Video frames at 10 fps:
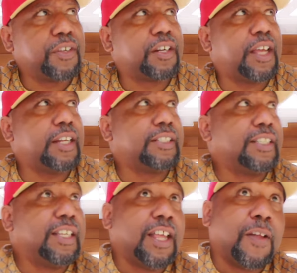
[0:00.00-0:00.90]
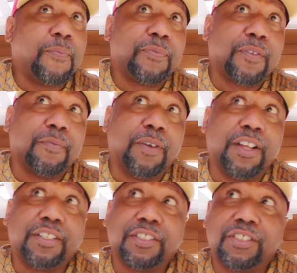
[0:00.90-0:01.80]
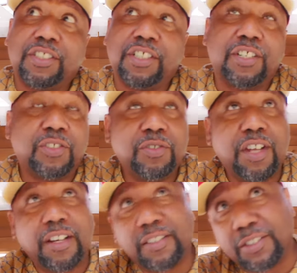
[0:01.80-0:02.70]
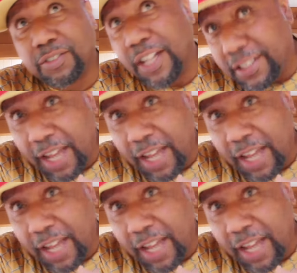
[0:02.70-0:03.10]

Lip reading: young lady. But she couldn't do nothing because it was that